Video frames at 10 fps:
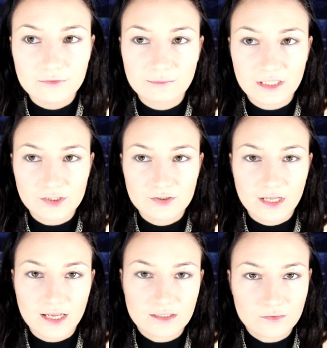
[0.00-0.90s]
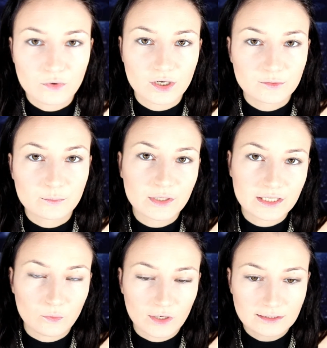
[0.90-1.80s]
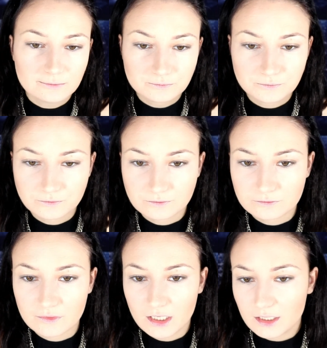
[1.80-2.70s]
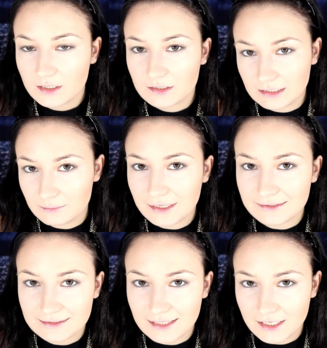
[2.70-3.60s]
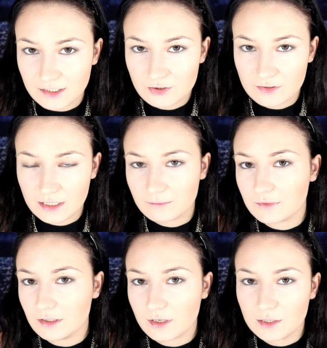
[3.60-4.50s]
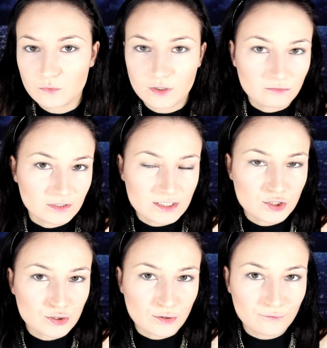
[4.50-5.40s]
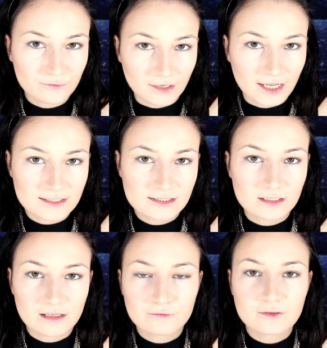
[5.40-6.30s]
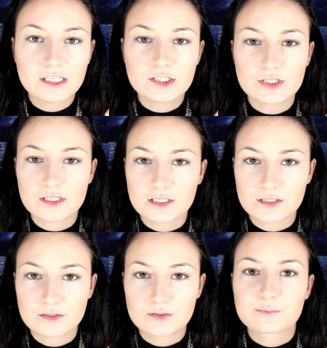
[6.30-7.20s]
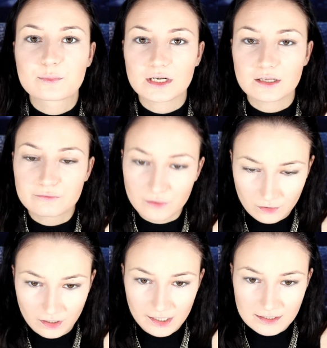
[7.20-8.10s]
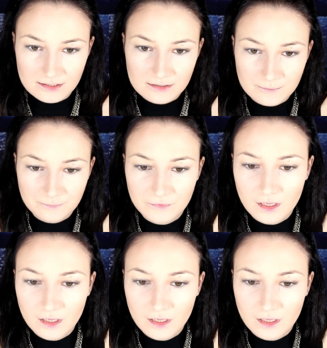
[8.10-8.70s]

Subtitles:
of foundation has worked pretty well. They blended like a dream. You can work with it so fast. The finish is pretty flawless.